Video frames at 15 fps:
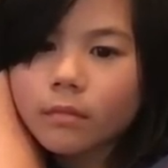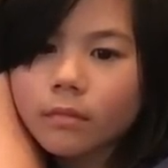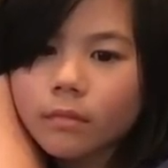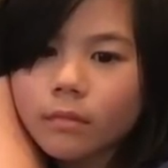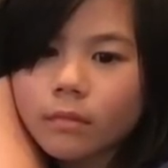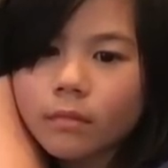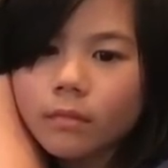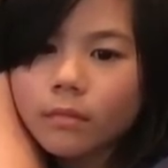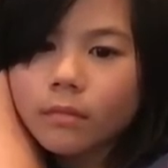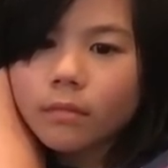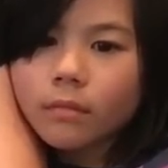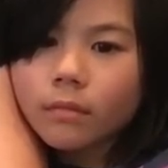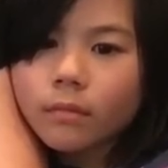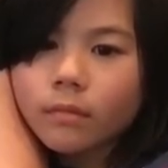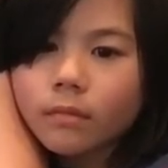
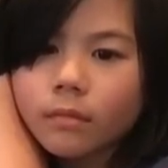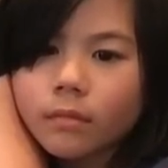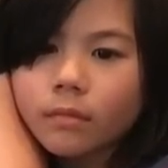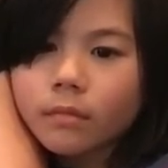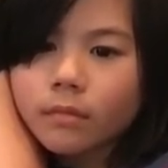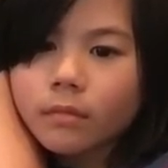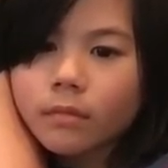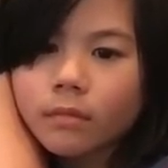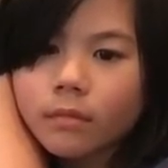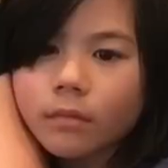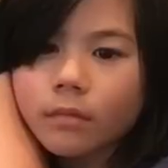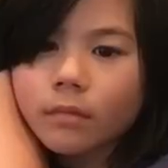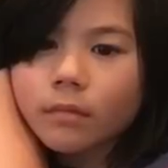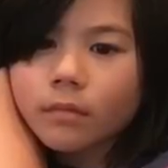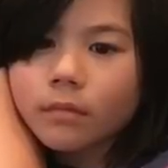
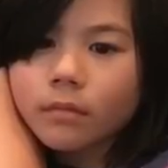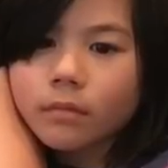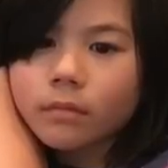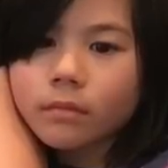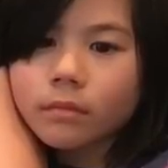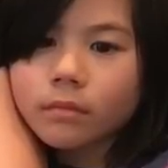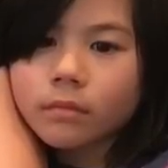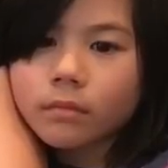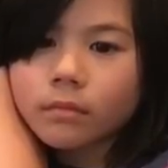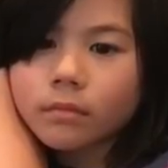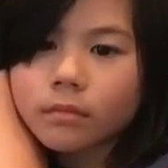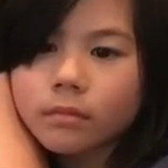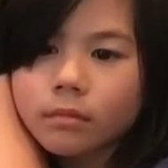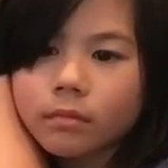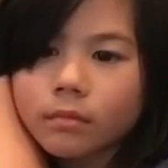
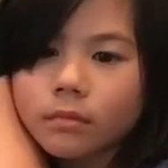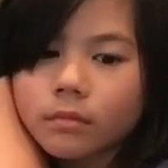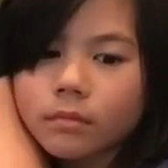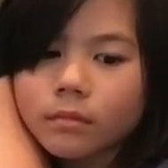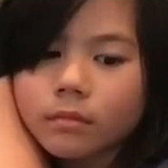The person shown says nothing.